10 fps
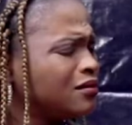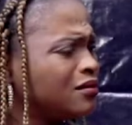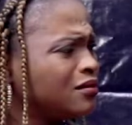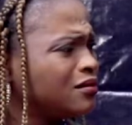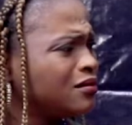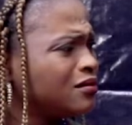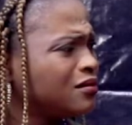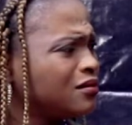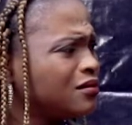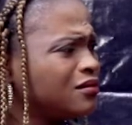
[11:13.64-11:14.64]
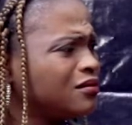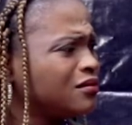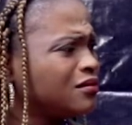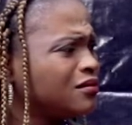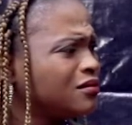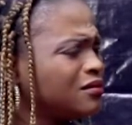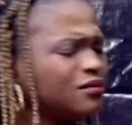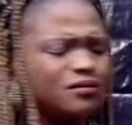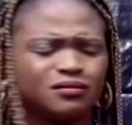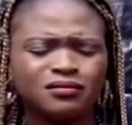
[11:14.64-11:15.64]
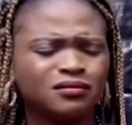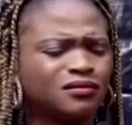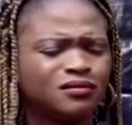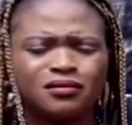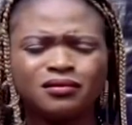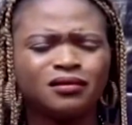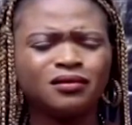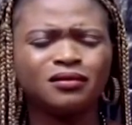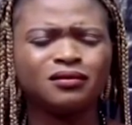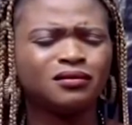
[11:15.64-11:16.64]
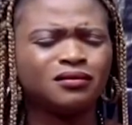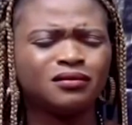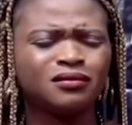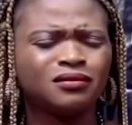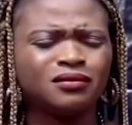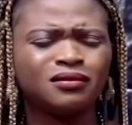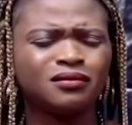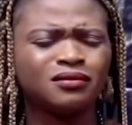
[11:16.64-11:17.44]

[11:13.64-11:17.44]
No words are spoken by the person on screen.